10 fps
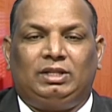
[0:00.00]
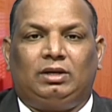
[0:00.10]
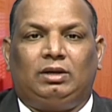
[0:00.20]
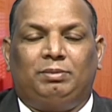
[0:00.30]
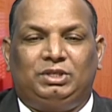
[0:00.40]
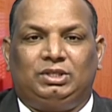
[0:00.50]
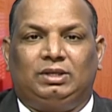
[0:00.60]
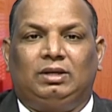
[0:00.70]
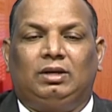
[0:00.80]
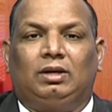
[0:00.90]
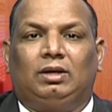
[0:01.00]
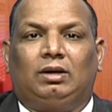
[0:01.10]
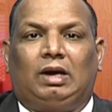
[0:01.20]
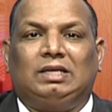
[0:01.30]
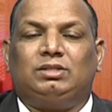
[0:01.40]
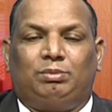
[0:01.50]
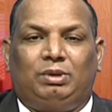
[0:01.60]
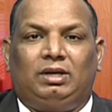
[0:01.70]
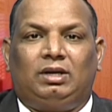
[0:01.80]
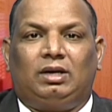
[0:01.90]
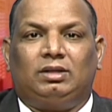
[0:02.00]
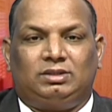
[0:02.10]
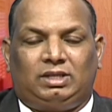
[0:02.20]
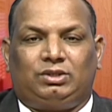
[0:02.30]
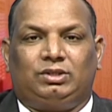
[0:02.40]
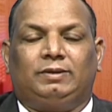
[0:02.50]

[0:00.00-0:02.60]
Commission as stipulated under the section.